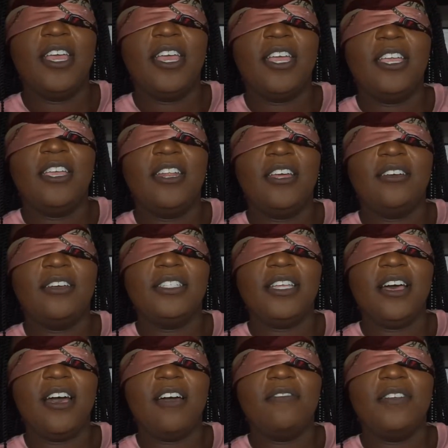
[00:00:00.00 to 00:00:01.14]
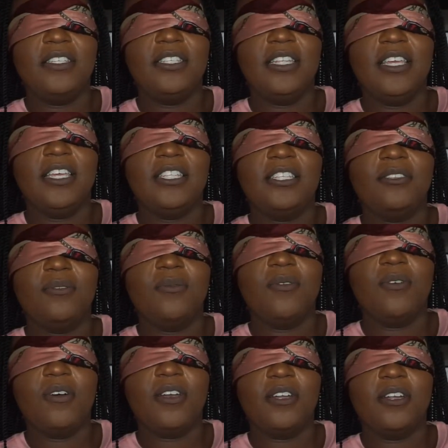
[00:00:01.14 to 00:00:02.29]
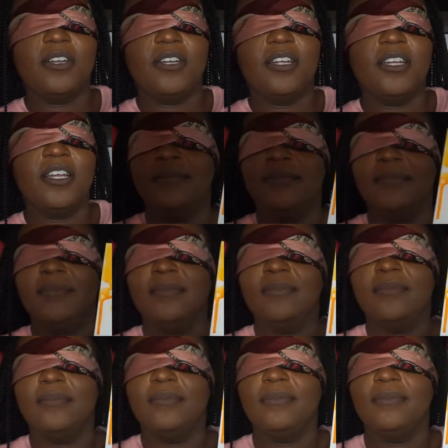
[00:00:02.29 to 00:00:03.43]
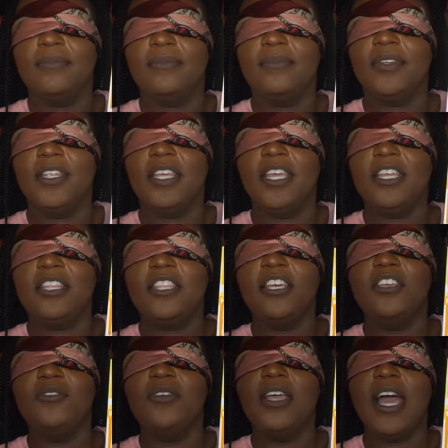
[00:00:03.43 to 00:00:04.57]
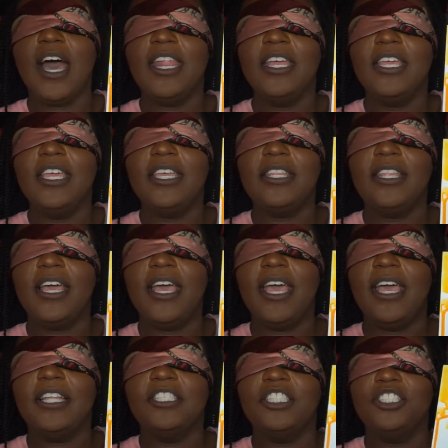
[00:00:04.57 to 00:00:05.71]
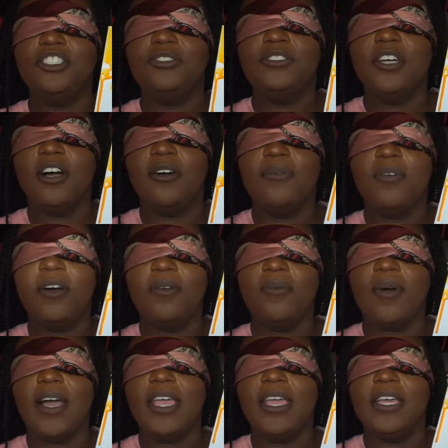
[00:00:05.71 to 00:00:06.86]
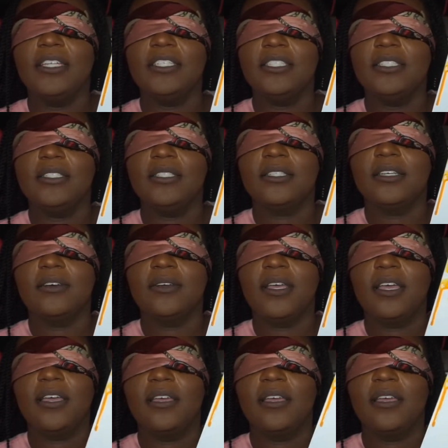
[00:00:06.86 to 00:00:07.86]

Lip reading: you know, because obviously it's the water. Get the, you gotta get the edges. You don't want white edges, okay?